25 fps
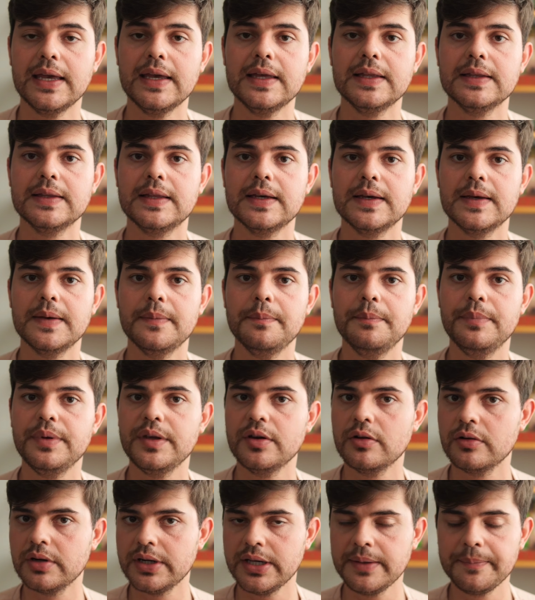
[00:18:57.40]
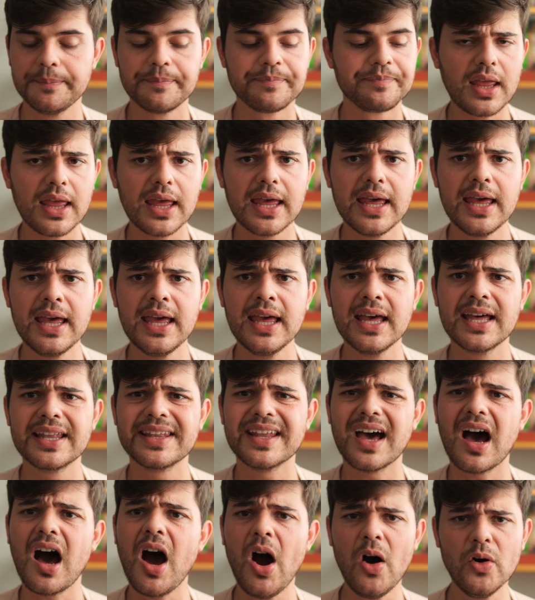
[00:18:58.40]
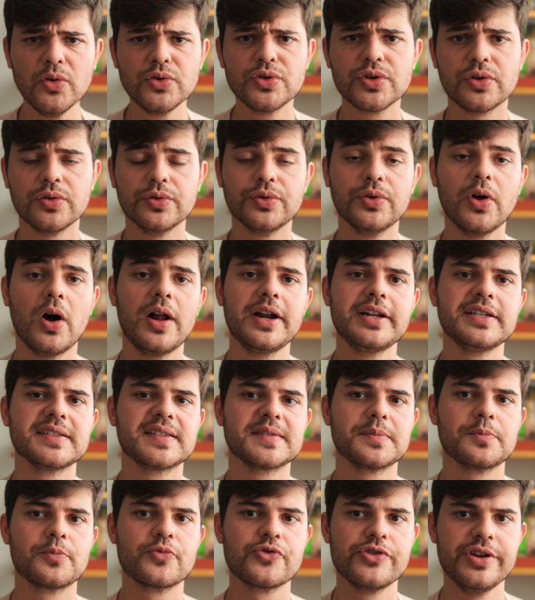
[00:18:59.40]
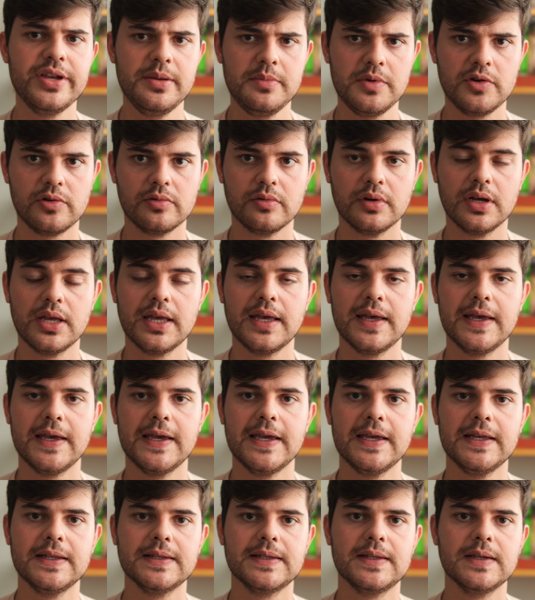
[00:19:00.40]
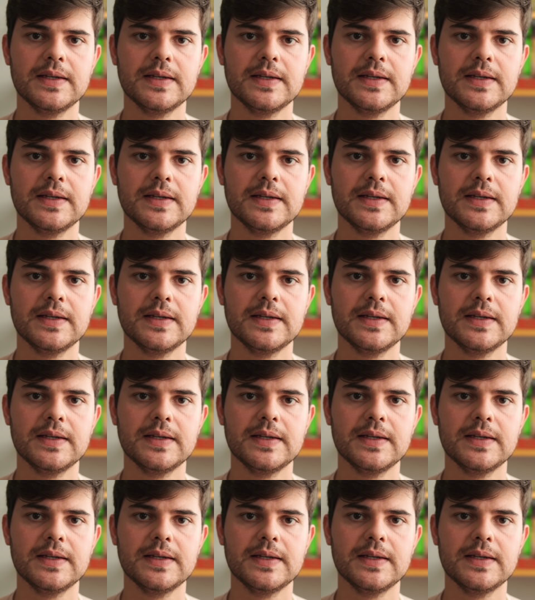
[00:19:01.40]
in the beauty, and although not as premium in